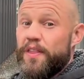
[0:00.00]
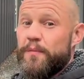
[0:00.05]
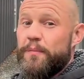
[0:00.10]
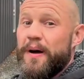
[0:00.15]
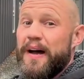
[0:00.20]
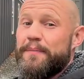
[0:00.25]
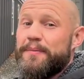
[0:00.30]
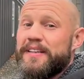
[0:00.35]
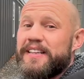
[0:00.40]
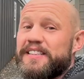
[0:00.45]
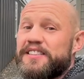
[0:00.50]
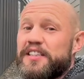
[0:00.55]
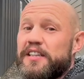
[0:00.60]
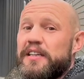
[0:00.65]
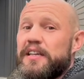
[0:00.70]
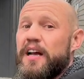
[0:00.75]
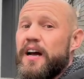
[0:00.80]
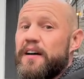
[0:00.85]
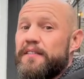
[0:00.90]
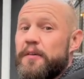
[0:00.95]
a
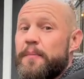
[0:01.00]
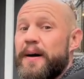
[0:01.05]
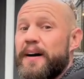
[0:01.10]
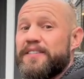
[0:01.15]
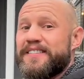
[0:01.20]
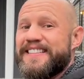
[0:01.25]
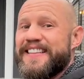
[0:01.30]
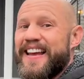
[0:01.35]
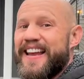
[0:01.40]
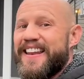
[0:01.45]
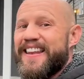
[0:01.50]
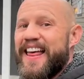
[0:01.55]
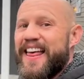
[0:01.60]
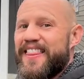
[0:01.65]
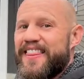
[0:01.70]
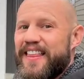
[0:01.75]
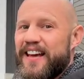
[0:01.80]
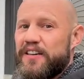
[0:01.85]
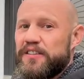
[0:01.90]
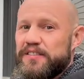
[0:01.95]
population of about
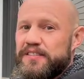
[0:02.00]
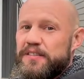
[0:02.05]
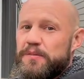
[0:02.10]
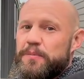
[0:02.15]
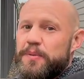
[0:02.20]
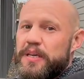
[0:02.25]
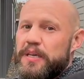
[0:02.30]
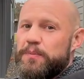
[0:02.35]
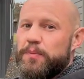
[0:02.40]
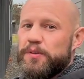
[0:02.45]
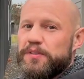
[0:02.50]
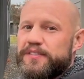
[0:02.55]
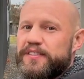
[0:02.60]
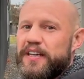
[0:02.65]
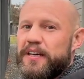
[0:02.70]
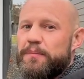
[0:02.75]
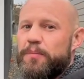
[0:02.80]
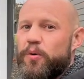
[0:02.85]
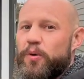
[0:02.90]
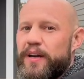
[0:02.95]
10,000 people,
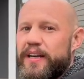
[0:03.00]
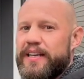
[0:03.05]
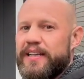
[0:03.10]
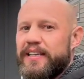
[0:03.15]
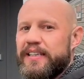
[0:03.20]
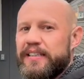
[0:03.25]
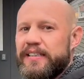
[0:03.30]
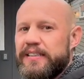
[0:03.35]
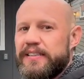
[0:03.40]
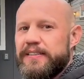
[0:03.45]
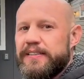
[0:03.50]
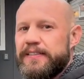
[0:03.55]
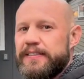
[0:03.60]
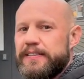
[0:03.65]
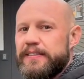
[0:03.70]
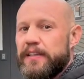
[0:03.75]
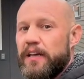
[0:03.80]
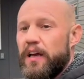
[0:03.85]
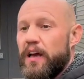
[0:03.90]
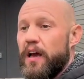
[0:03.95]
Sandpoint
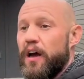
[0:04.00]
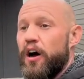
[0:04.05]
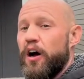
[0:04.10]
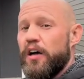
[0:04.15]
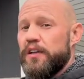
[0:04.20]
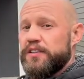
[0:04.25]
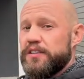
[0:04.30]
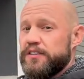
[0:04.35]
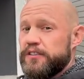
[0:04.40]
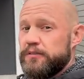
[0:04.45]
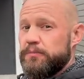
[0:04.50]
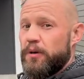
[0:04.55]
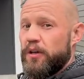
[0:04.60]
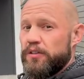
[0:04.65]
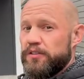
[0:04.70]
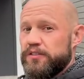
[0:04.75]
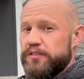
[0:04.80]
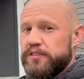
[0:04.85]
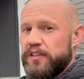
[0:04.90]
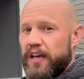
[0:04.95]
is on the
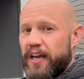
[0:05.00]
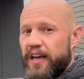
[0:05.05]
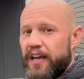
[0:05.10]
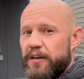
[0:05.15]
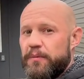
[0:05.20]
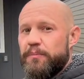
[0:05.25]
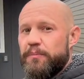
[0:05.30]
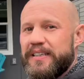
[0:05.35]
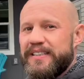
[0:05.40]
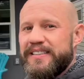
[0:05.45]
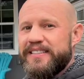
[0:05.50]
smaller side,